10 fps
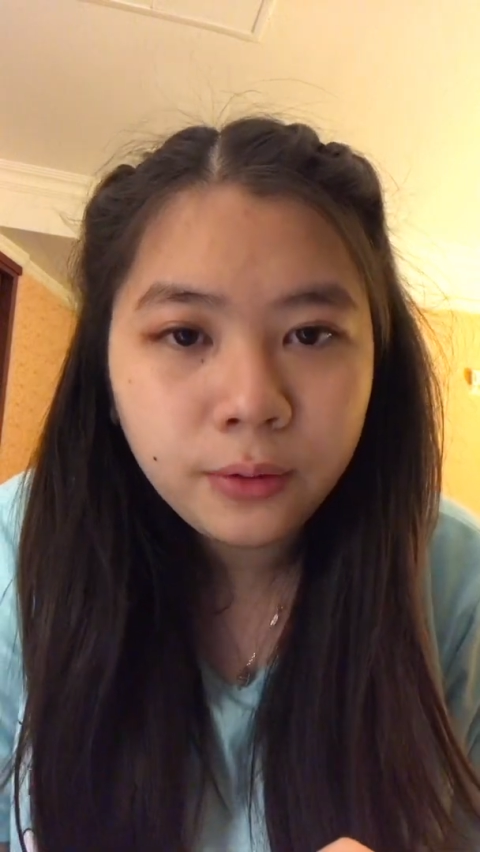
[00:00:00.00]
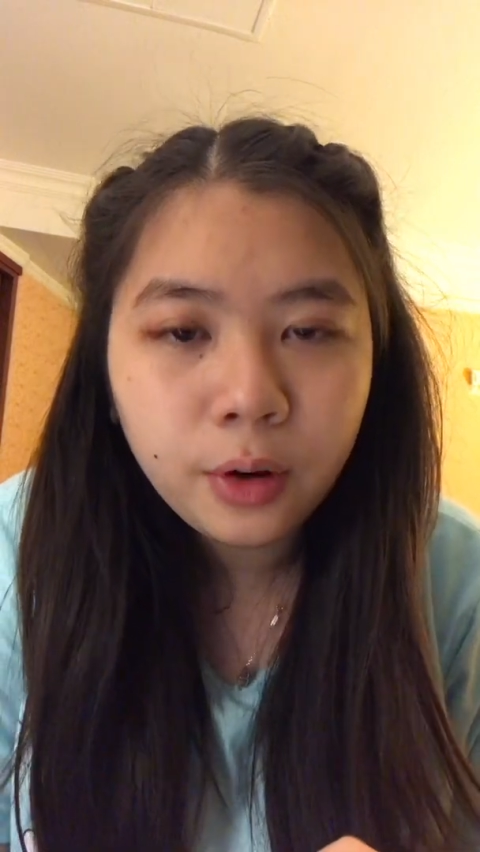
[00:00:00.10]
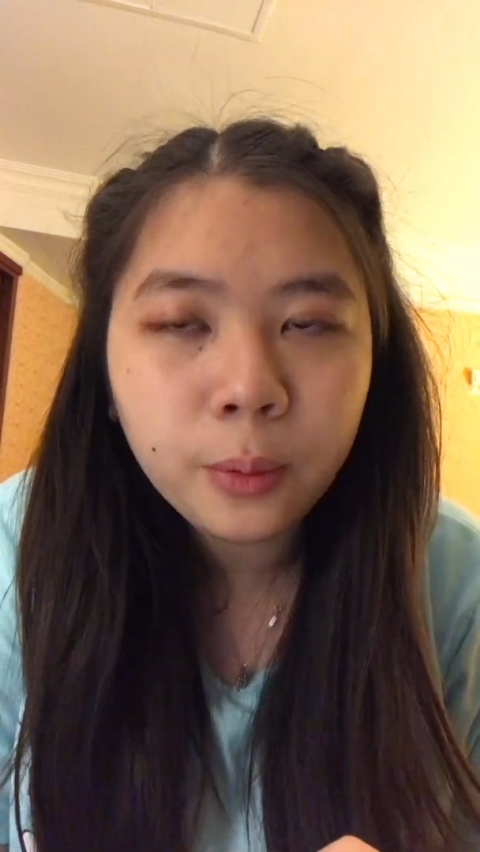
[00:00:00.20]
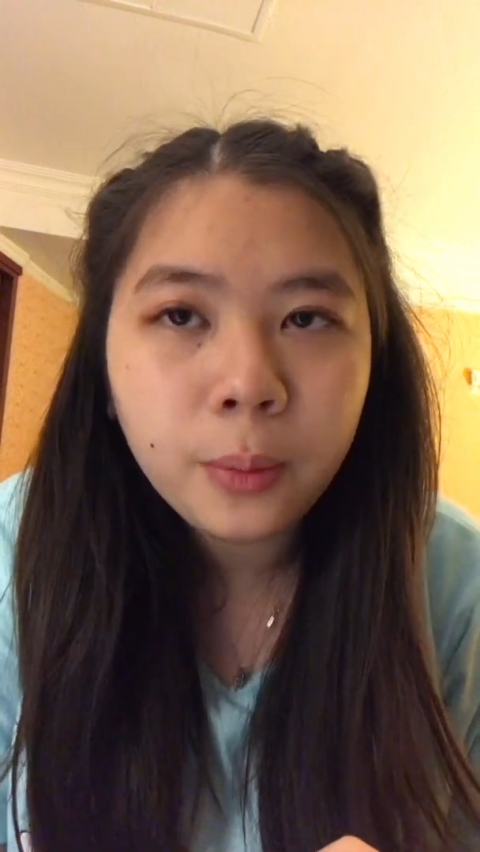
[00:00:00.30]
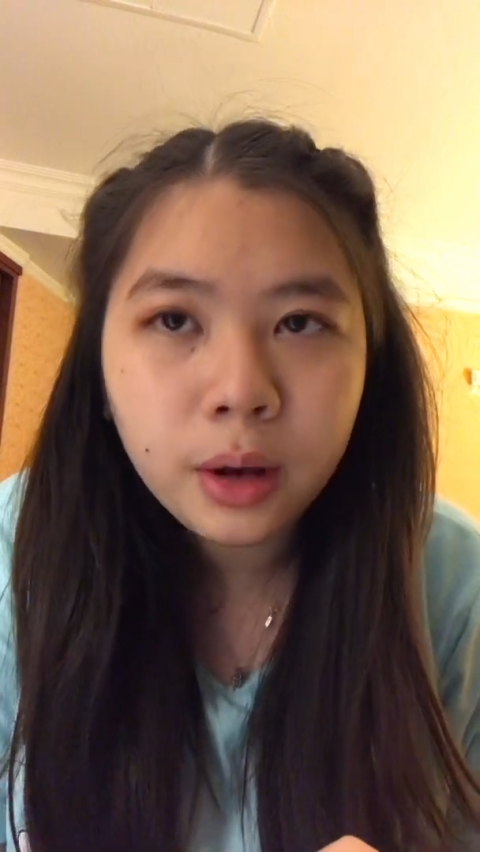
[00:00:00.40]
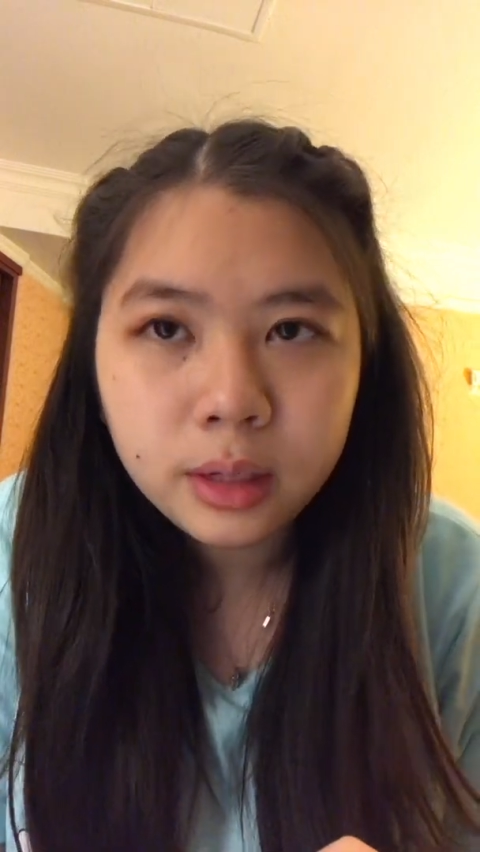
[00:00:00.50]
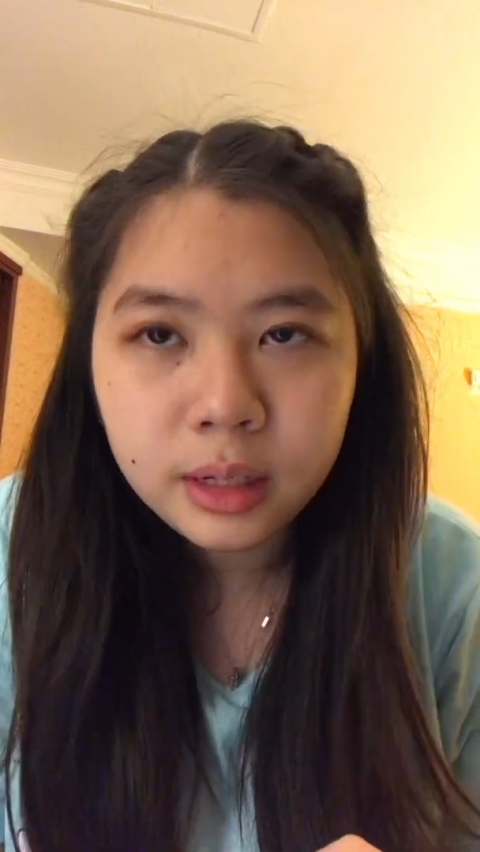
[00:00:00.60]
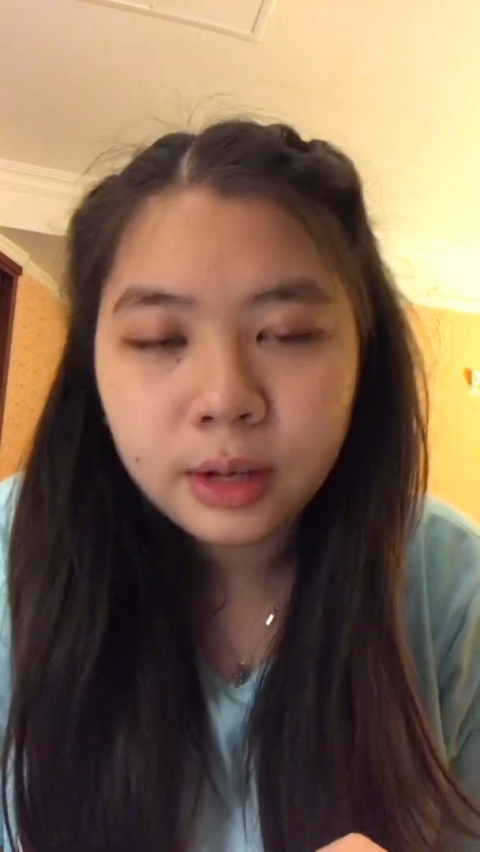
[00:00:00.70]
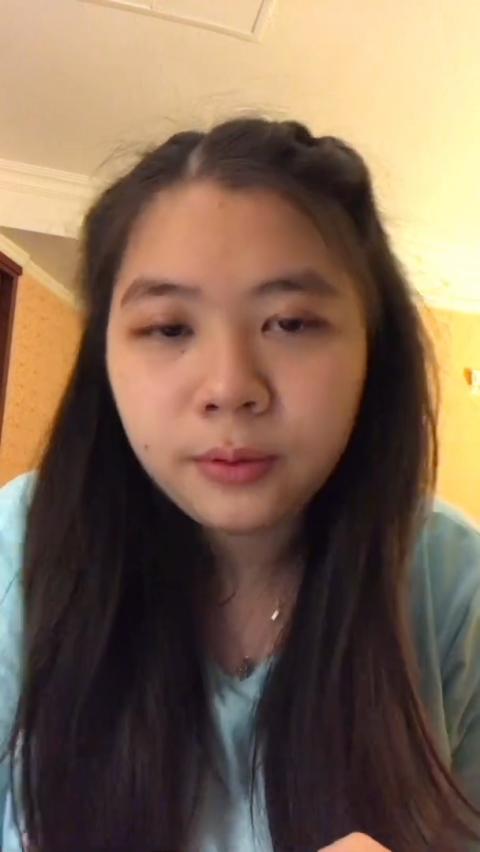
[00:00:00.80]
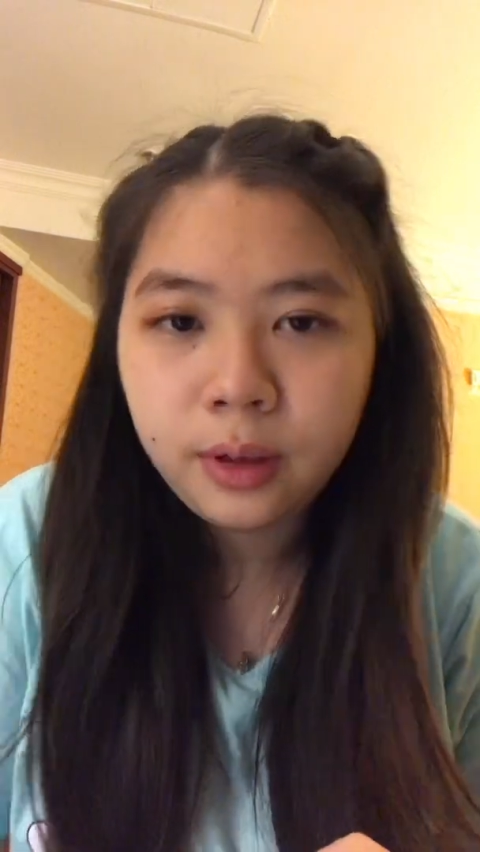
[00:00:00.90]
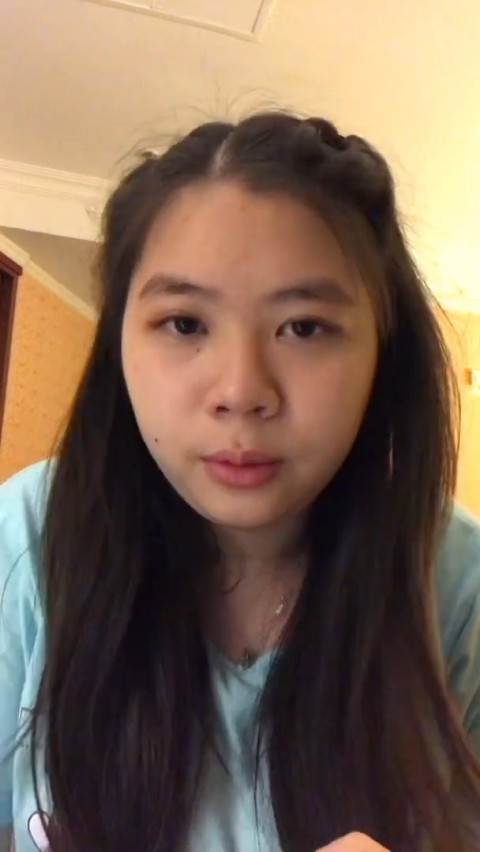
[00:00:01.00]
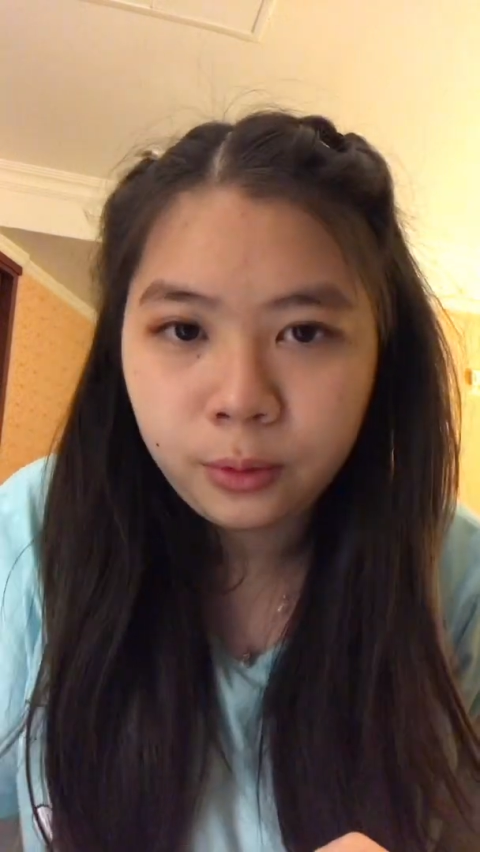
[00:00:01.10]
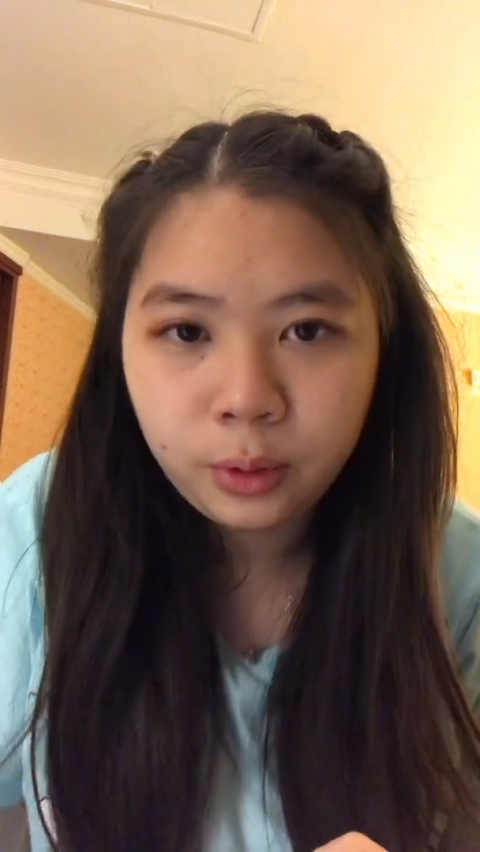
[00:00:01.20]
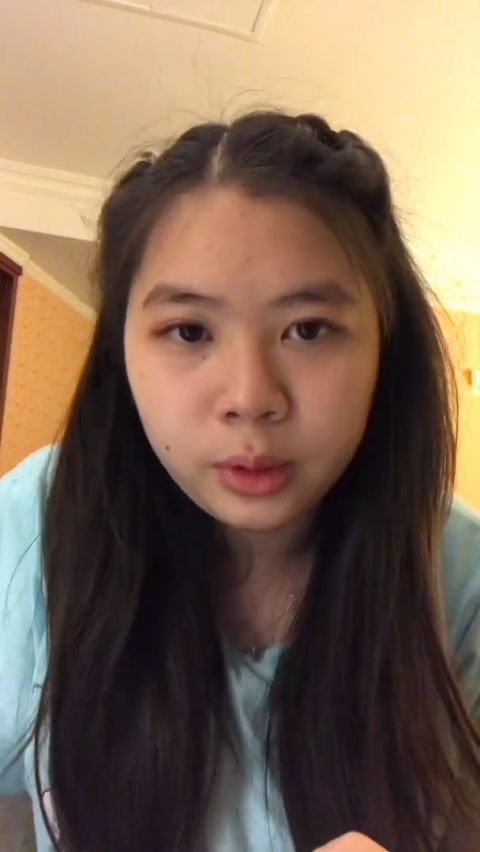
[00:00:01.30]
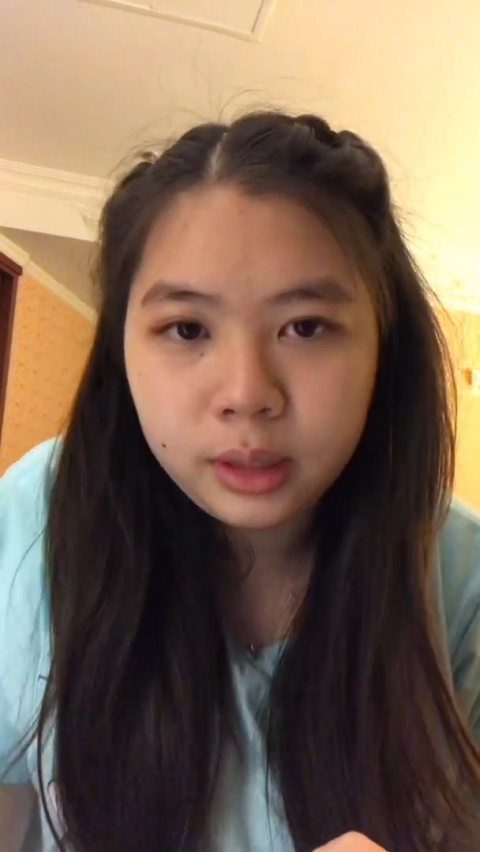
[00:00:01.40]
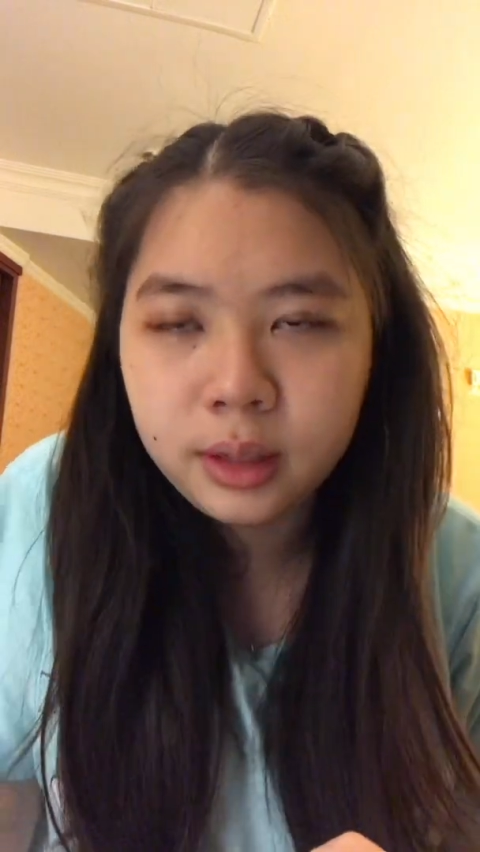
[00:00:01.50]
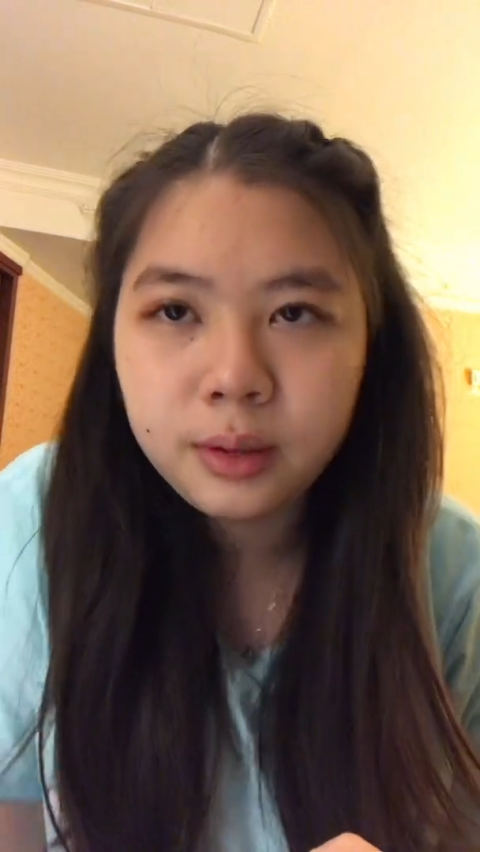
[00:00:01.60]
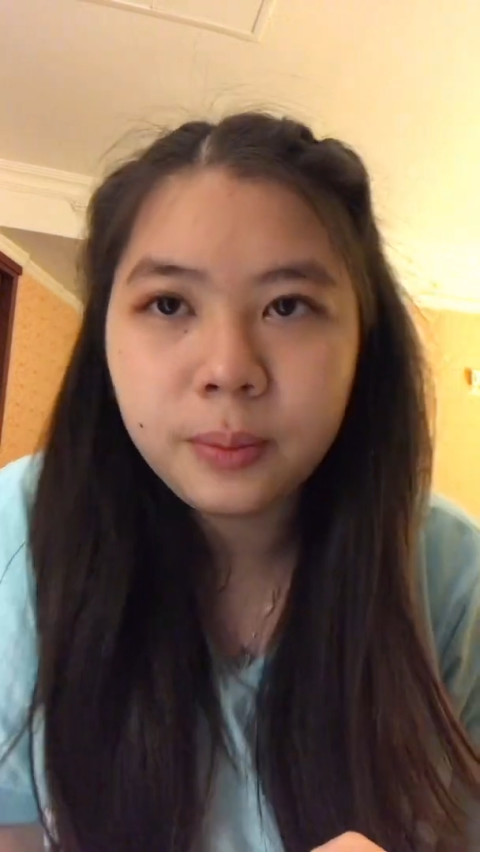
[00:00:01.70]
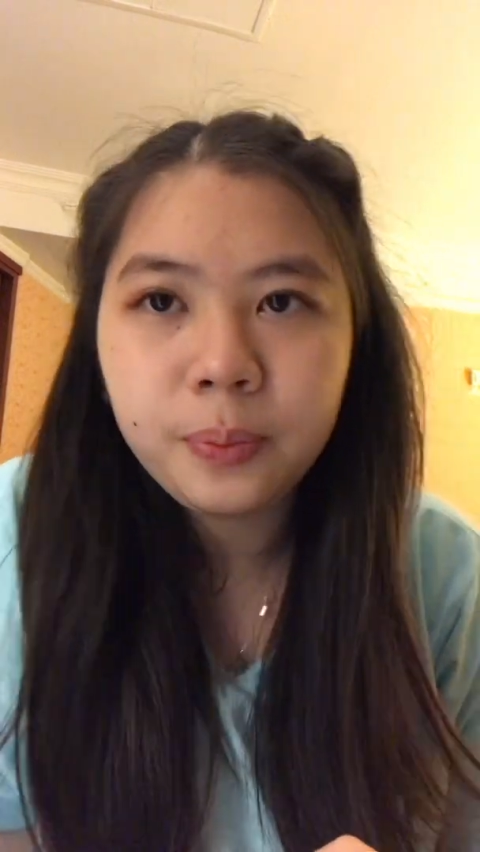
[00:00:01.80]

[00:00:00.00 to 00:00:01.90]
or positive influence.